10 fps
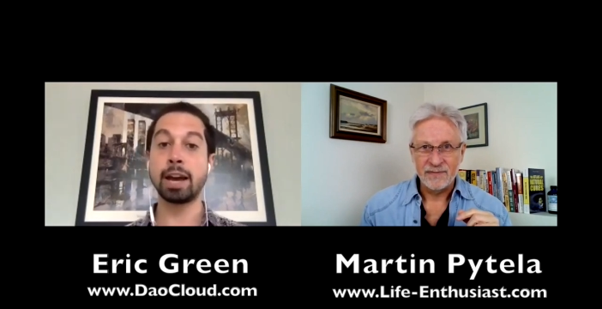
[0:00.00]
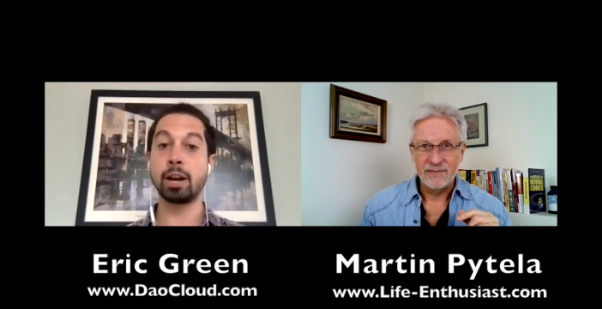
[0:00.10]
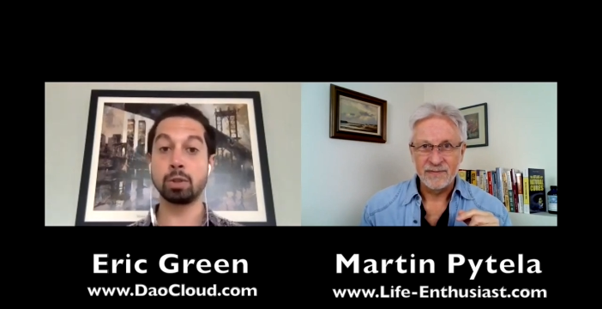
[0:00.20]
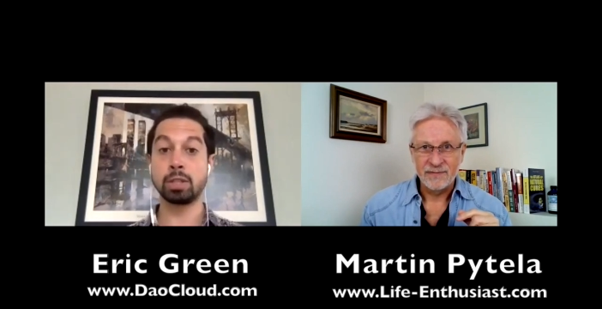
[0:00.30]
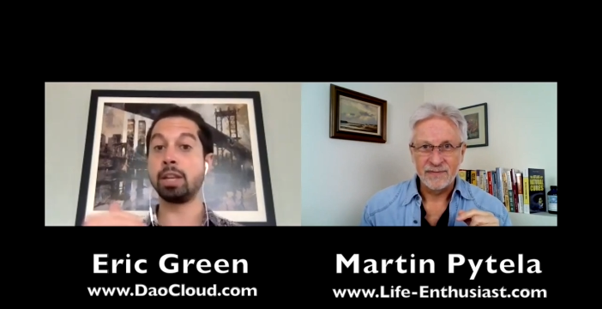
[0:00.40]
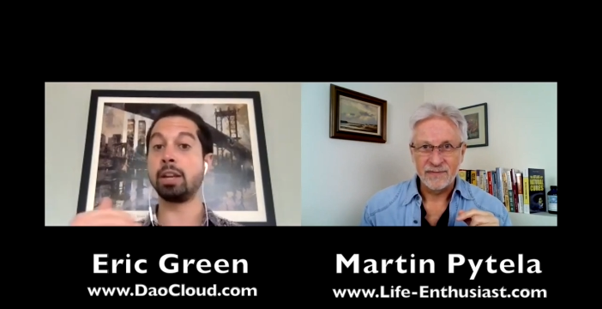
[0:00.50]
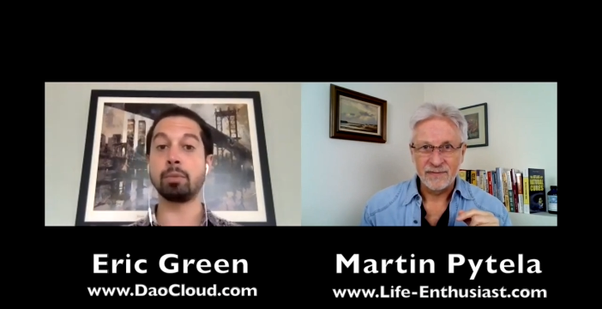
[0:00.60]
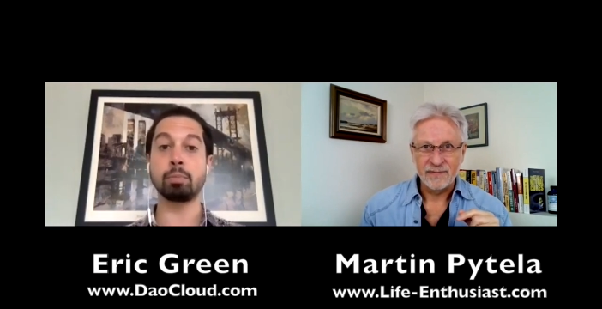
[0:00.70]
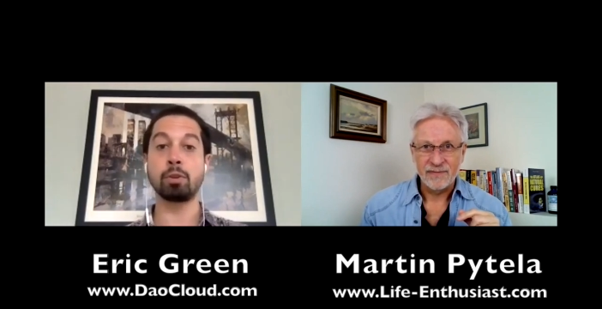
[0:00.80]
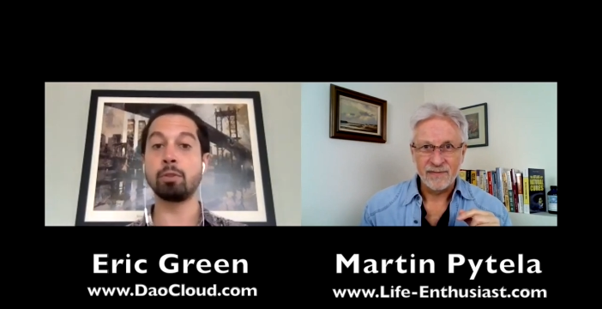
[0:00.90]
Speaker 1: I was seeing
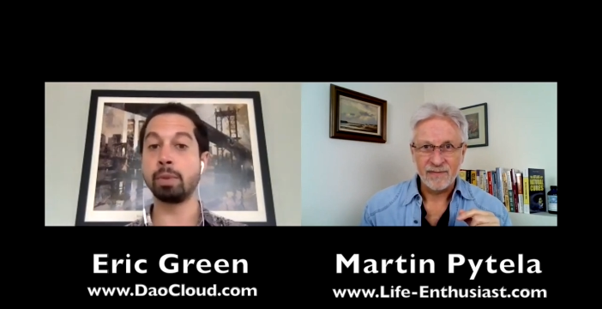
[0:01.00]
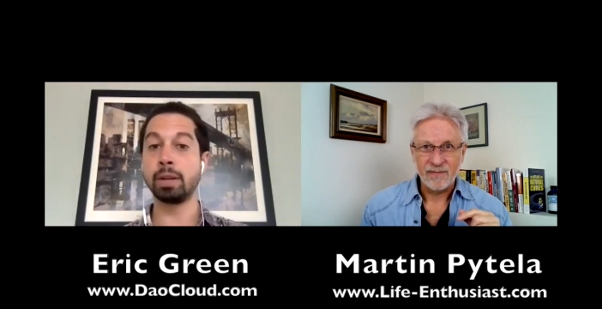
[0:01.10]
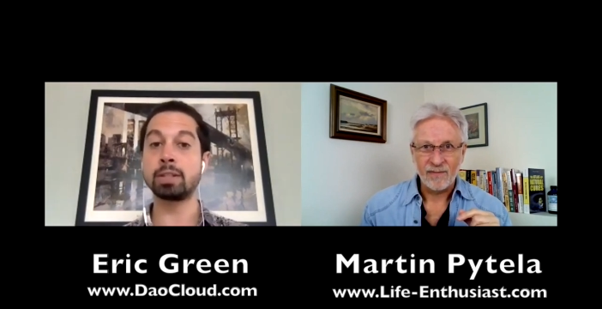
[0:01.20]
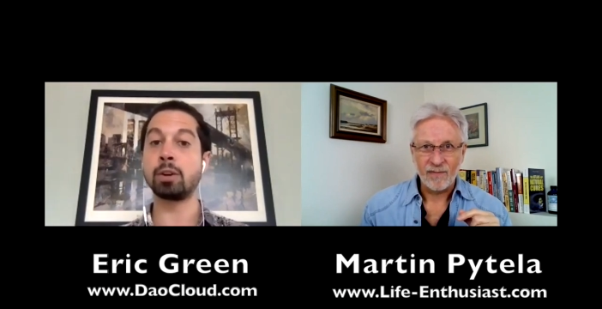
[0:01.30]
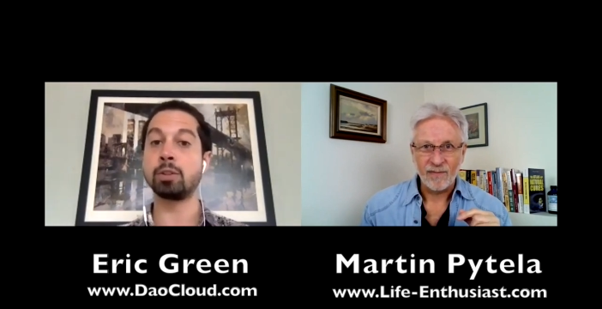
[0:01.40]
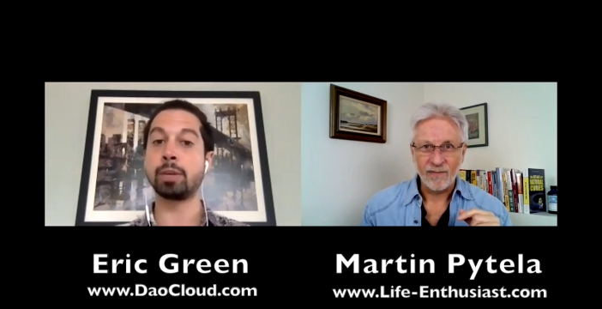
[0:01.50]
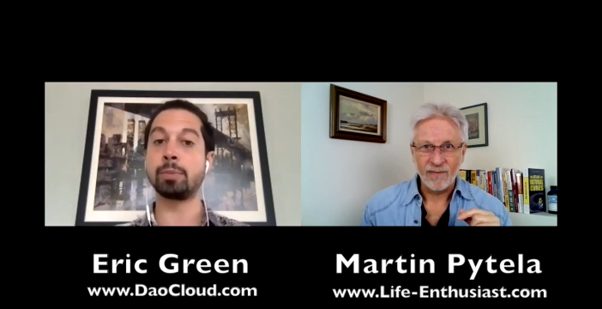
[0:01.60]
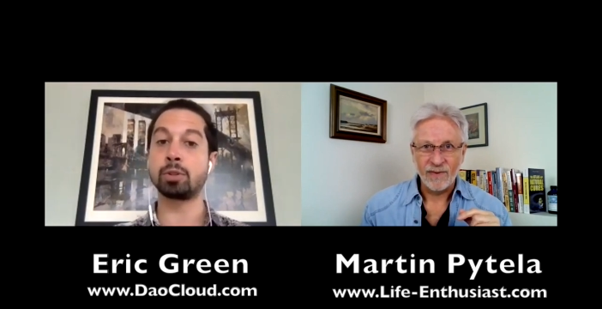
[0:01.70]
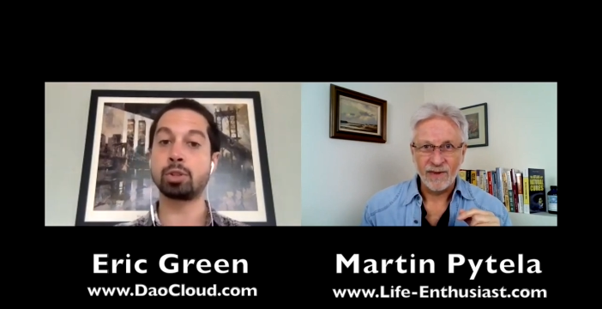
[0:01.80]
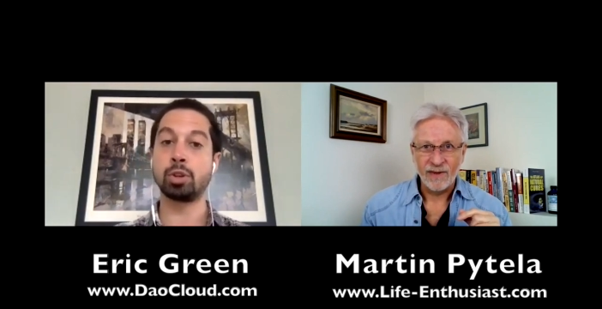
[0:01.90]
improvements. I was
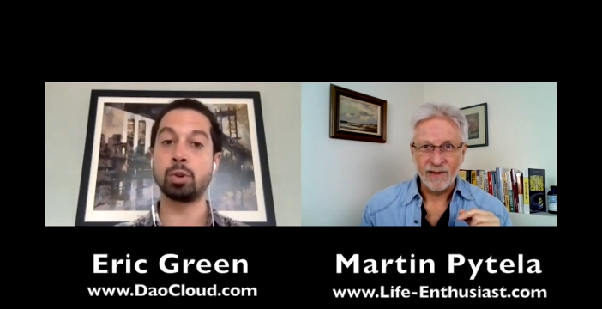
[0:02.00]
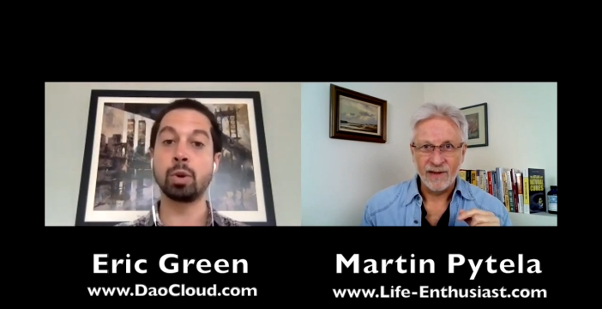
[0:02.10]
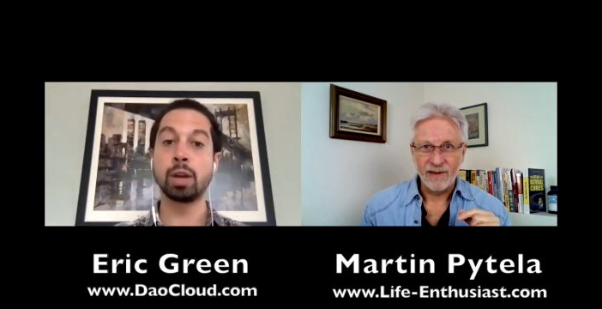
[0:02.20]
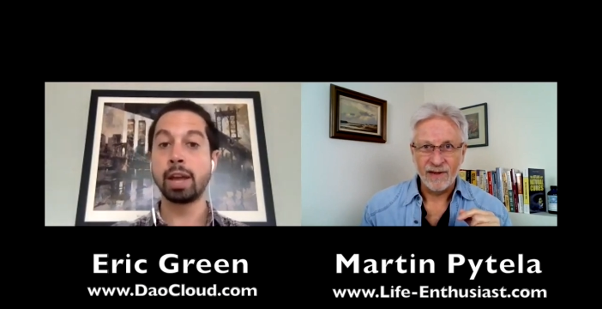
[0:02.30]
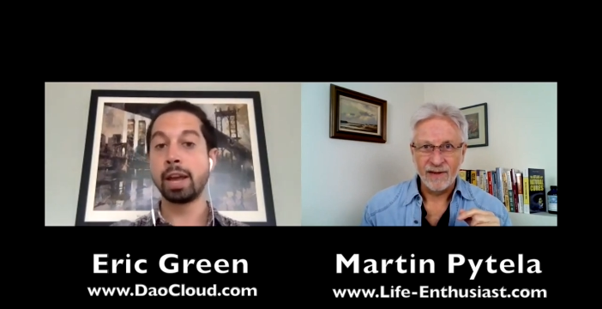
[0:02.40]
able to